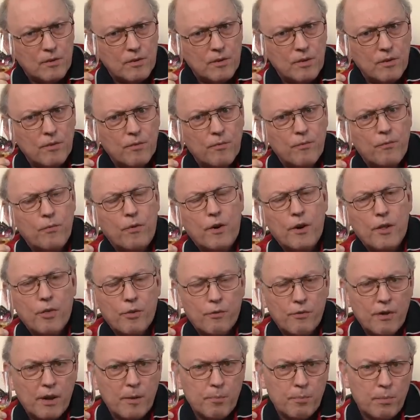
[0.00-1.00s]
the
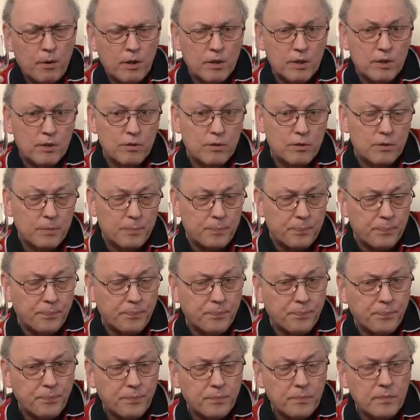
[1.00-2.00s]
43.2%
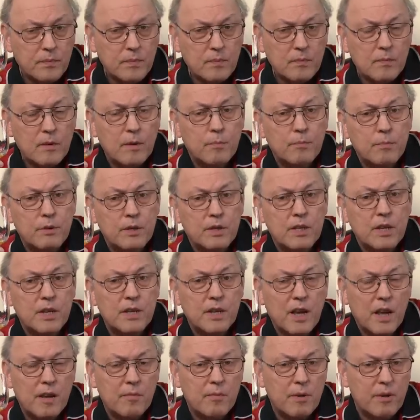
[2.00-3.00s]

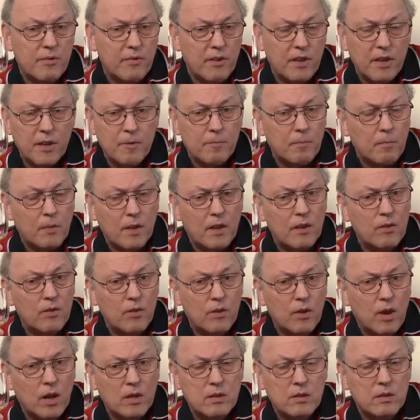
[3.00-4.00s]

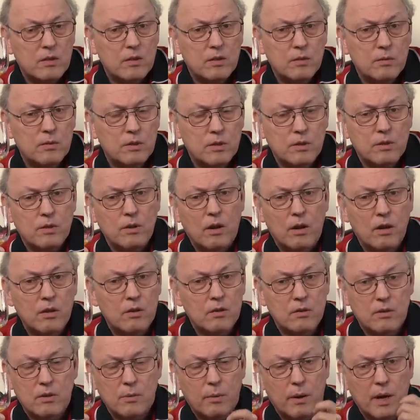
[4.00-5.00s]
ABV, not too
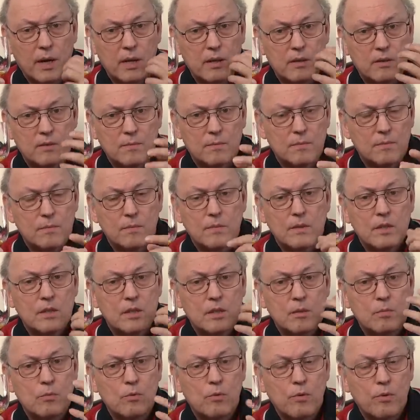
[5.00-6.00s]
strong, quite
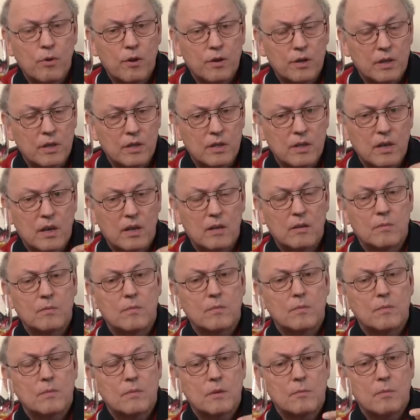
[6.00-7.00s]
smooth on your tongue,
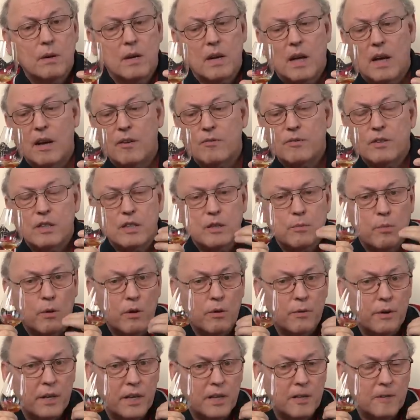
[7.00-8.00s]
but after
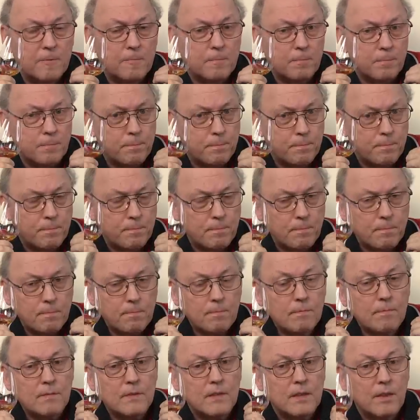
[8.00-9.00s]
swallowing,
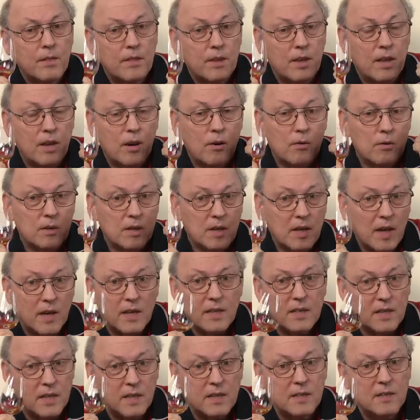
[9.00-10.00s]
the yolk
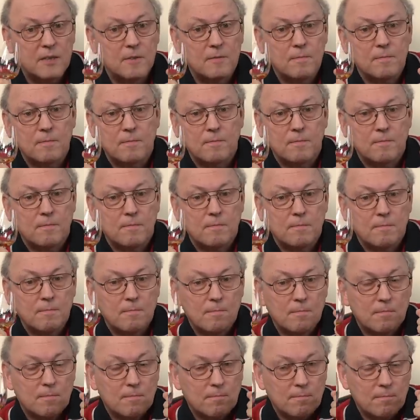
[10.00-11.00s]
kicks in.
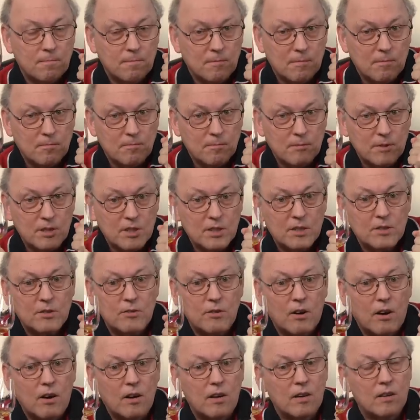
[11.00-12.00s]

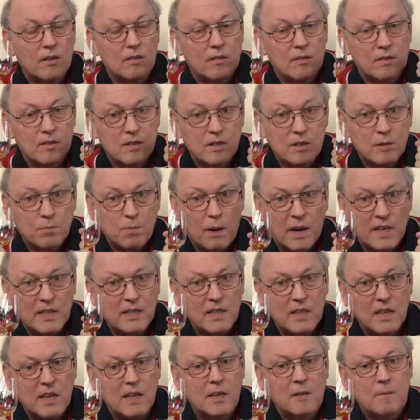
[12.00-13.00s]
Strong,
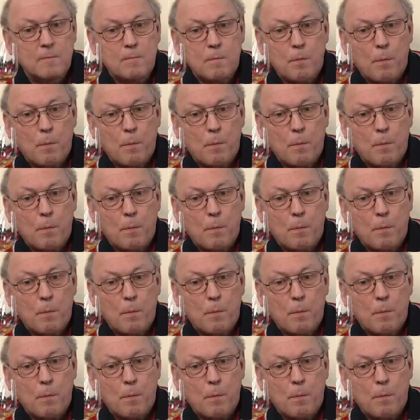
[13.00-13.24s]
spicy.